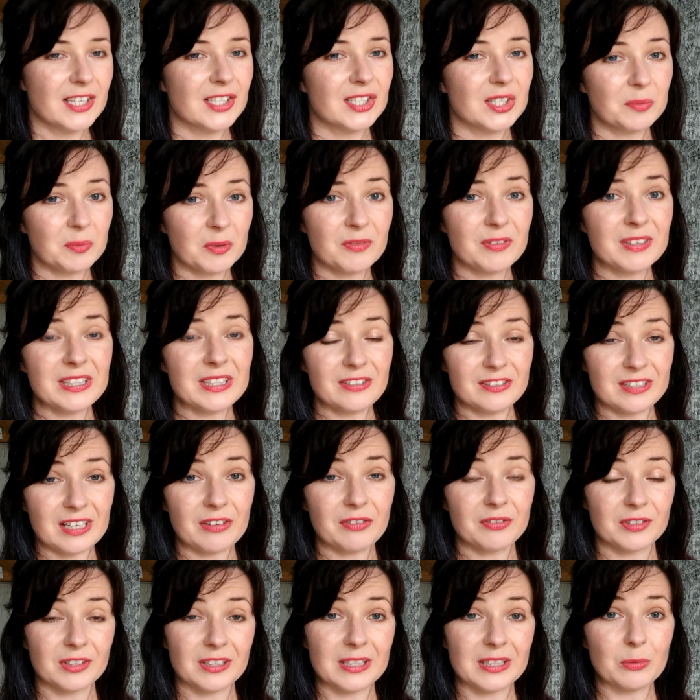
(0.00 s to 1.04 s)
Some of it you
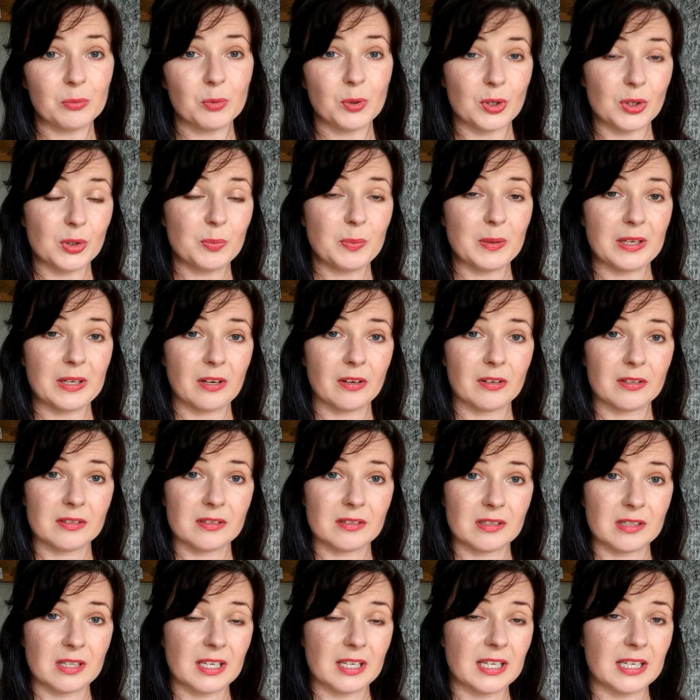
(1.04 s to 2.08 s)
definitely would,
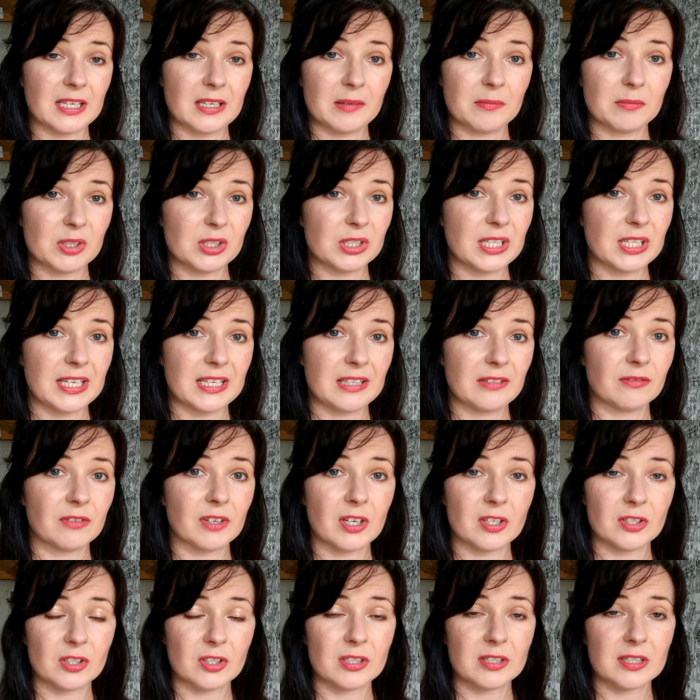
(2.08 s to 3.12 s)
because the machine
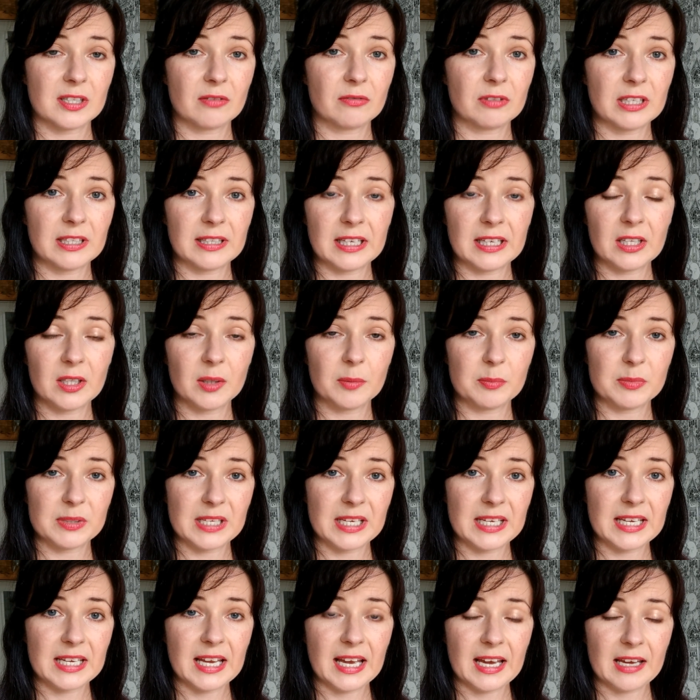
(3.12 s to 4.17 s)
versions are really
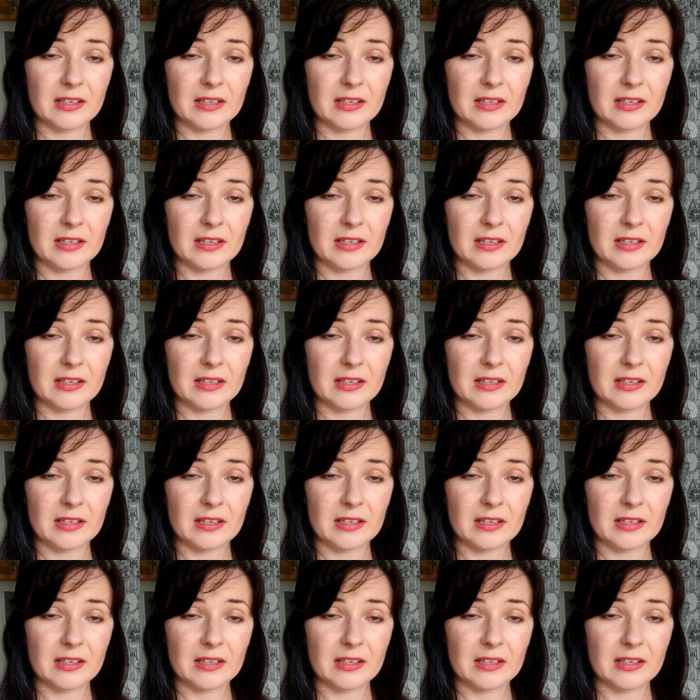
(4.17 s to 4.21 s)
clumsy,